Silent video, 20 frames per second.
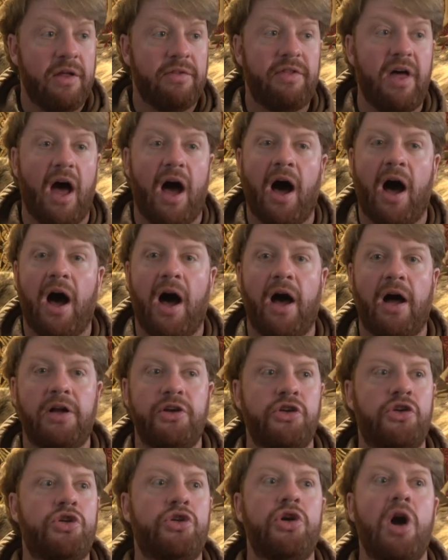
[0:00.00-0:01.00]
the uh,
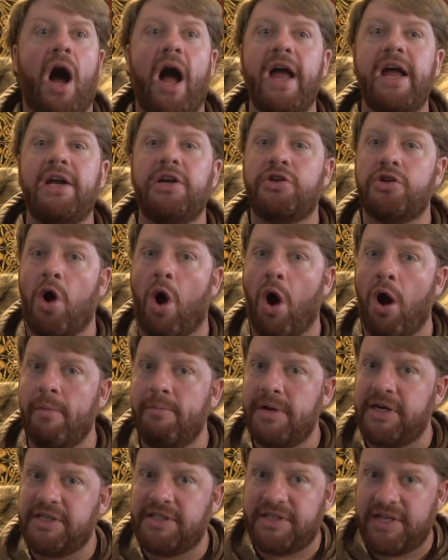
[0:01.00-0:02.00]
giant
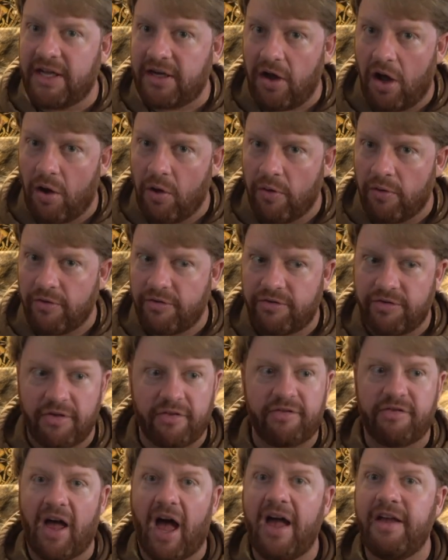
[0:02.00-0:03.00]
armadillos the
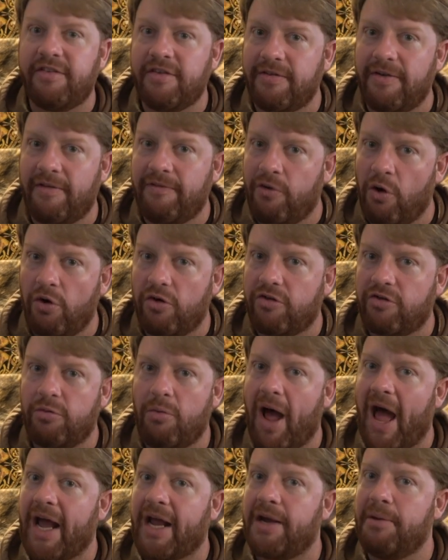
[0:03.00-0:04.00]
size of a
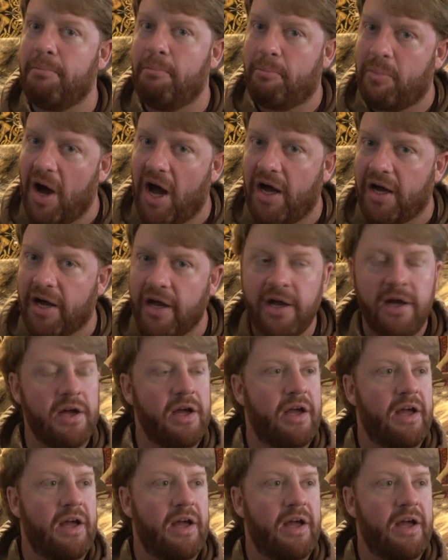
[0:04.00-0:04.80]
Volkswagen bug,